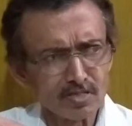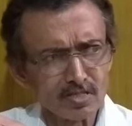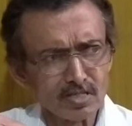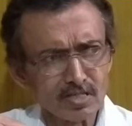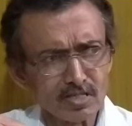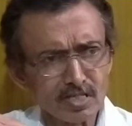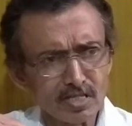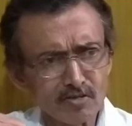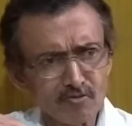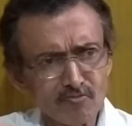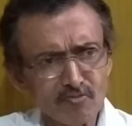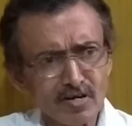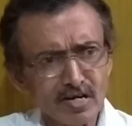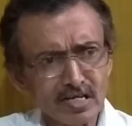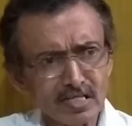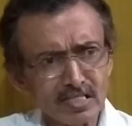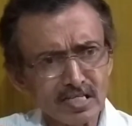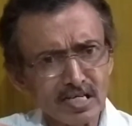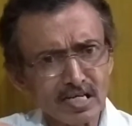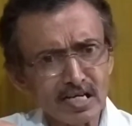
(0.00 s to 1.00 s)

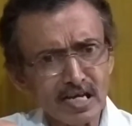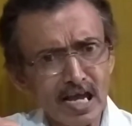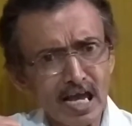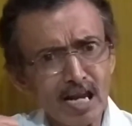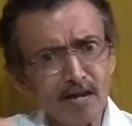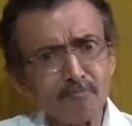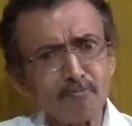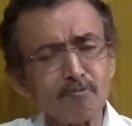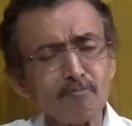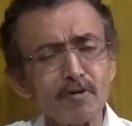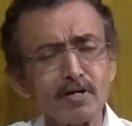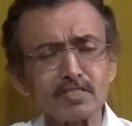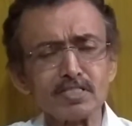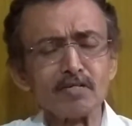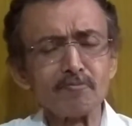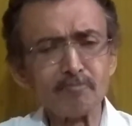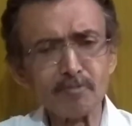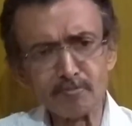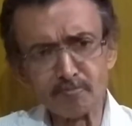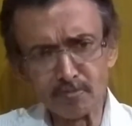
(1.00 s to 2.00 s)
required the help of other
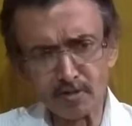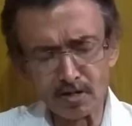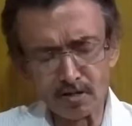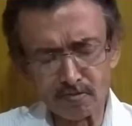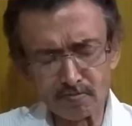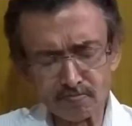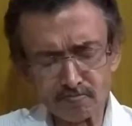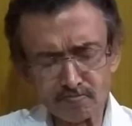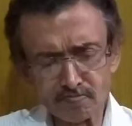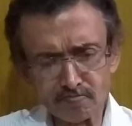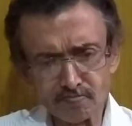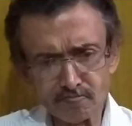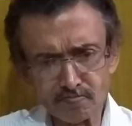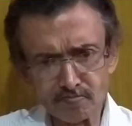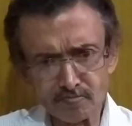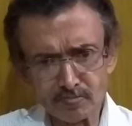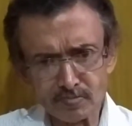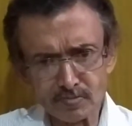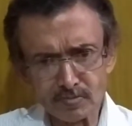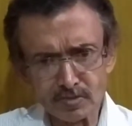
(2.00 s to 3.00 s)
people.
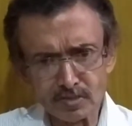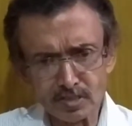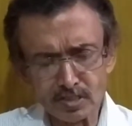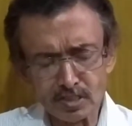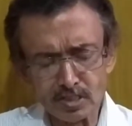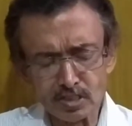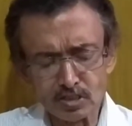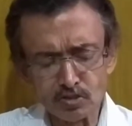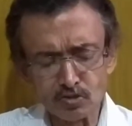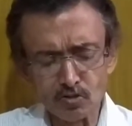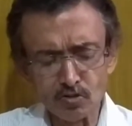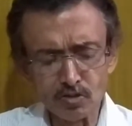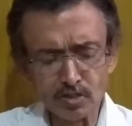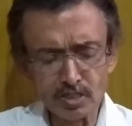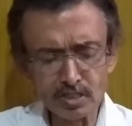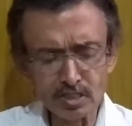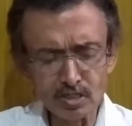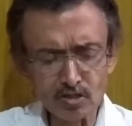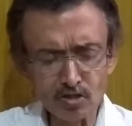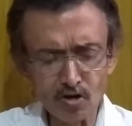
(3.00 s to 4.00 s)
So
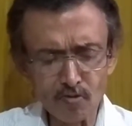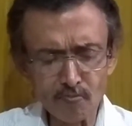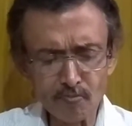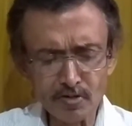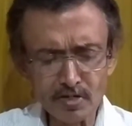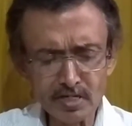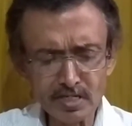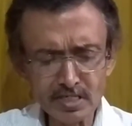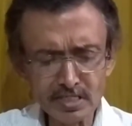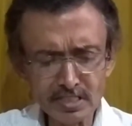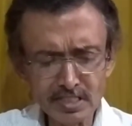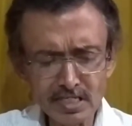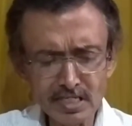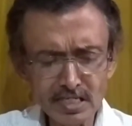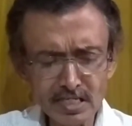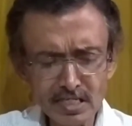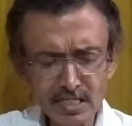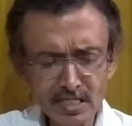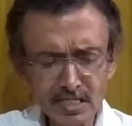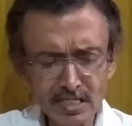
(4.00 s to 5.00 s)
in the
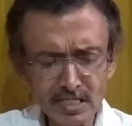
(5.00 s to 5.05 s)
community